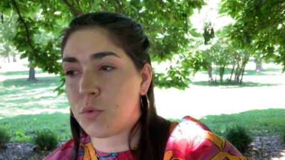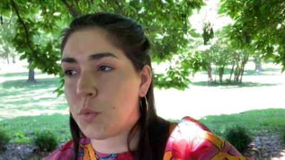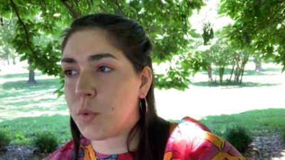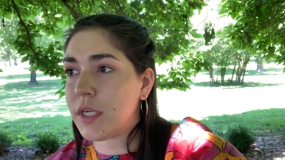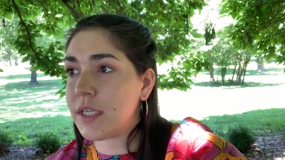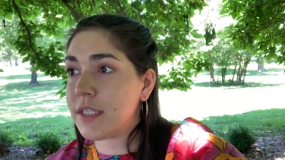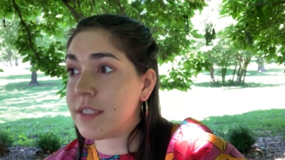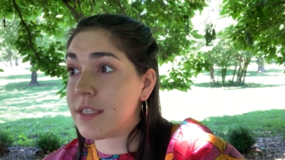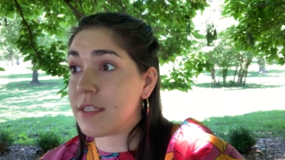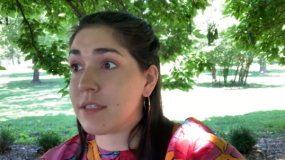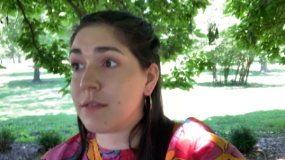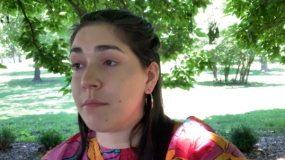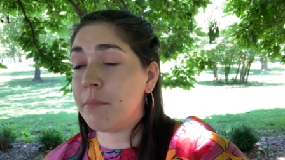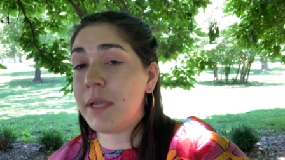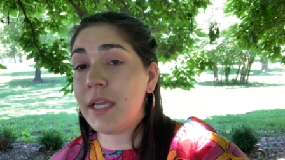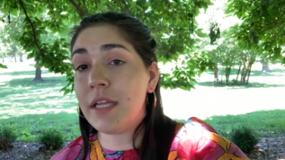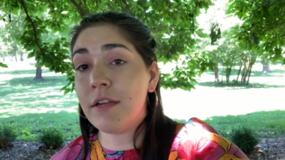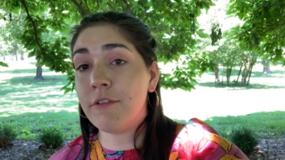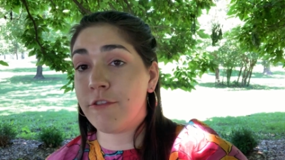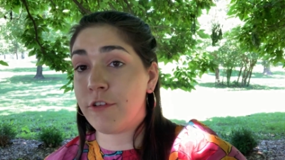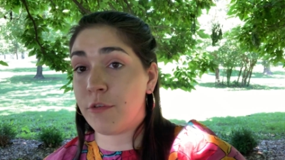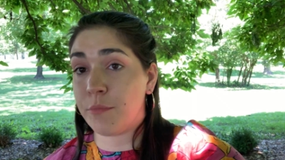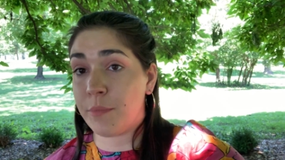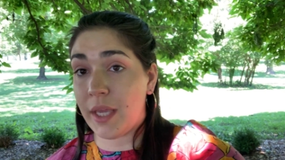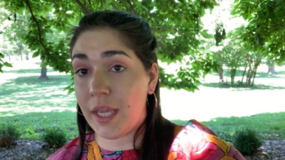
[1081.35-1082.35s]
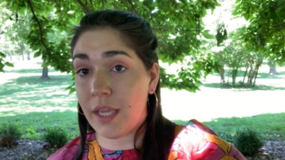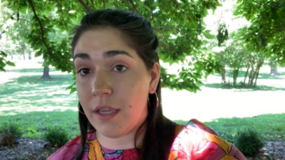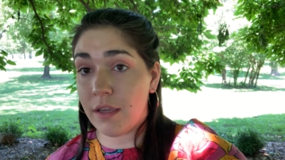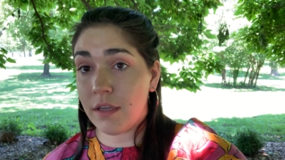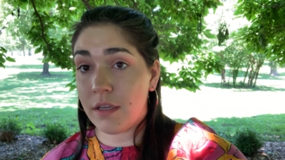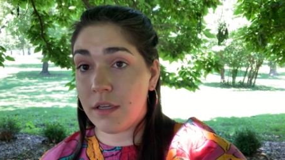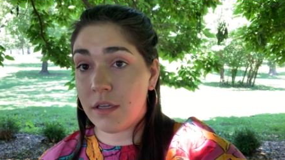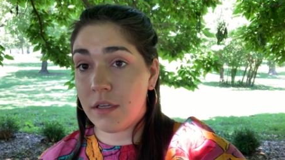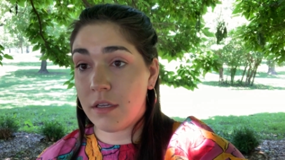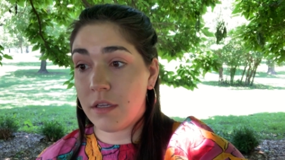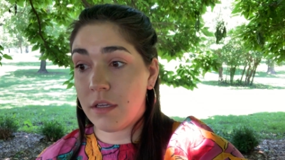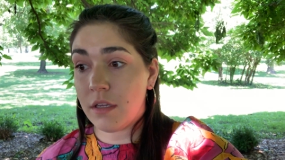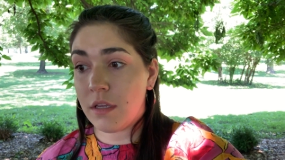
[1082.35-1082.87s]
What does this mean for me?
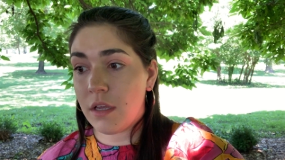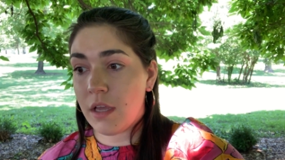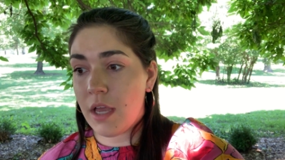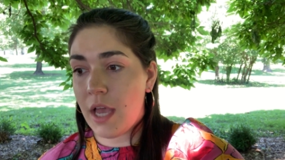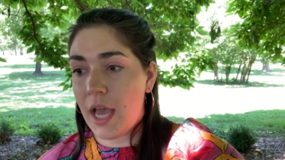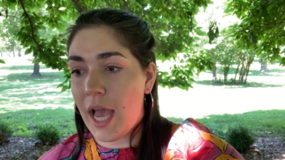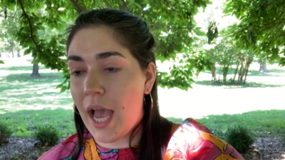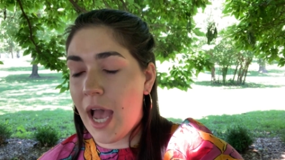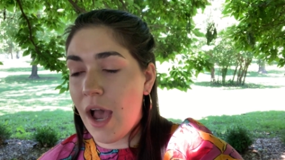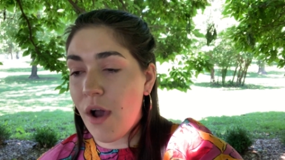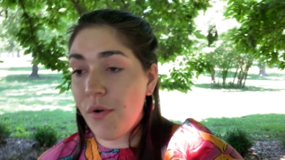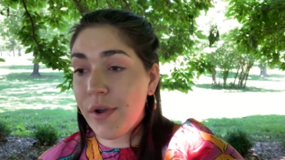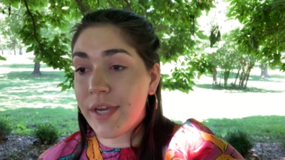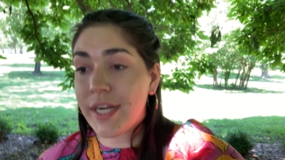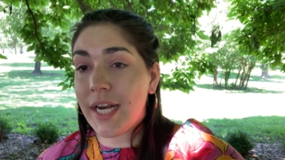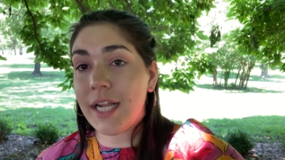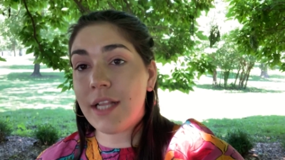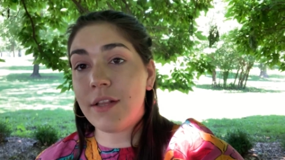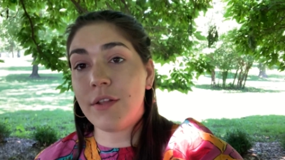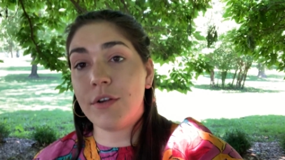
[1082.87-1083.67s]
How could I